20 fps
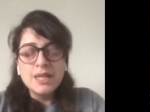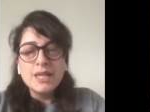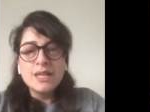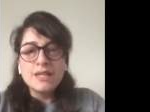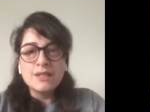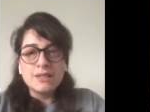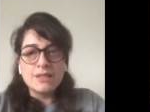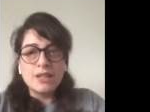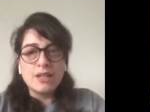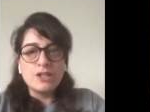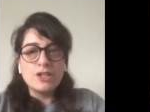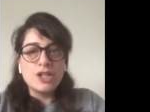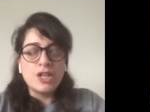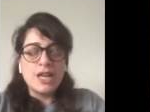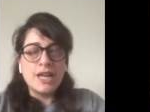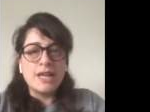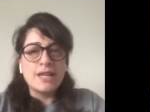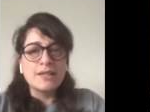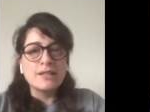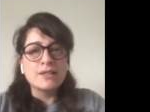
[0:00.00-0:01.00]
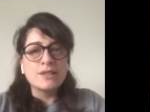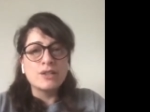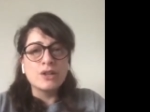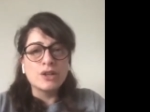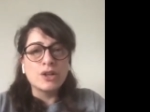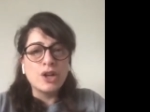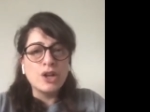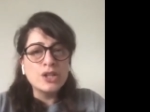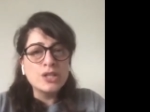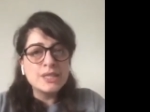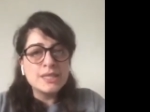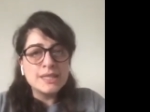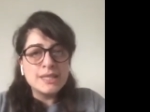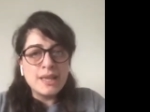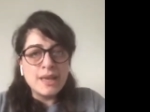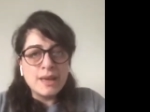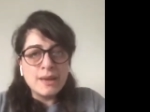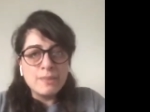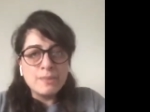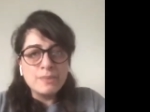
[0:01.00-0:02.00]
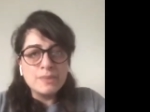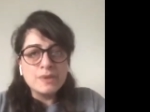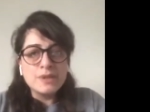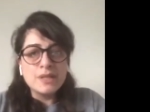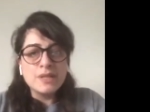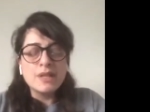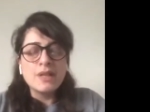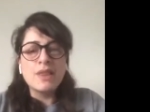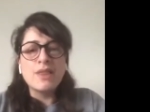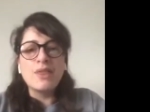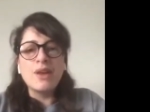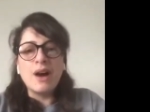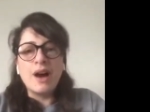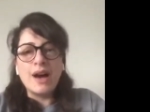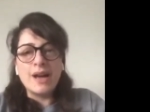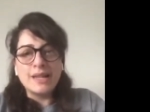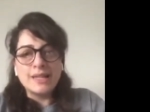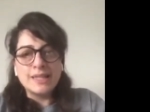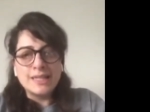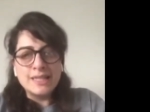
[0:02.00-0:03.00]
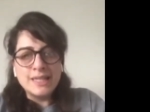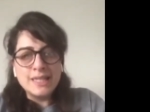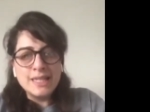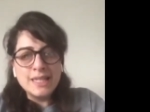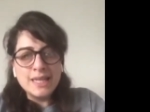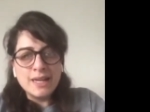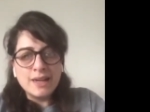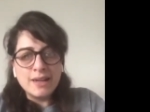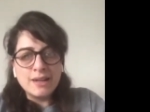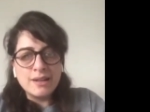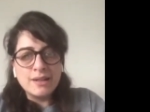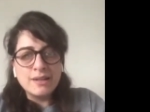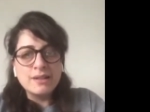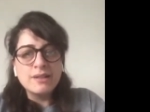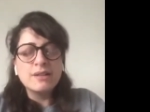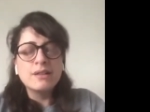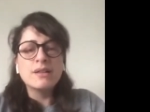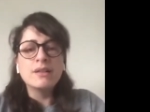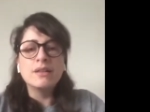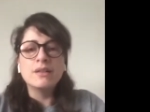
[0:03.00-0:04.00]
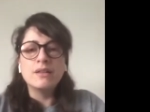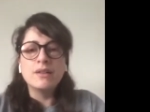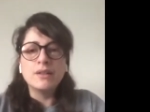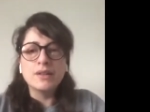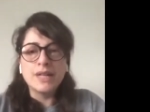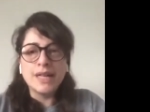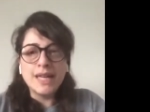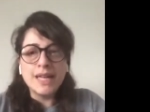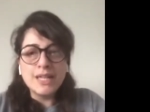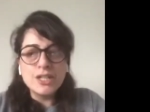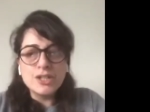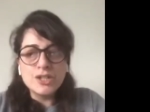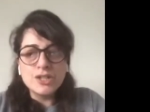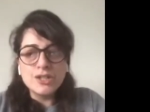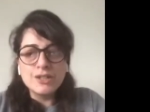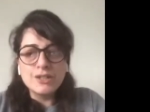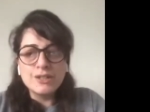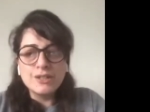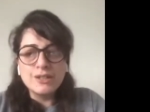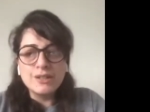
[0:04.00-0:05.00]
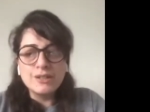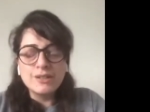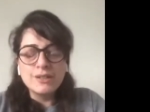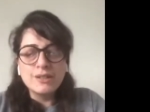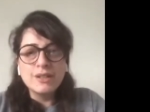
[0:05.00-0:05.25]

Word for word: such as the concept, the idea, the location,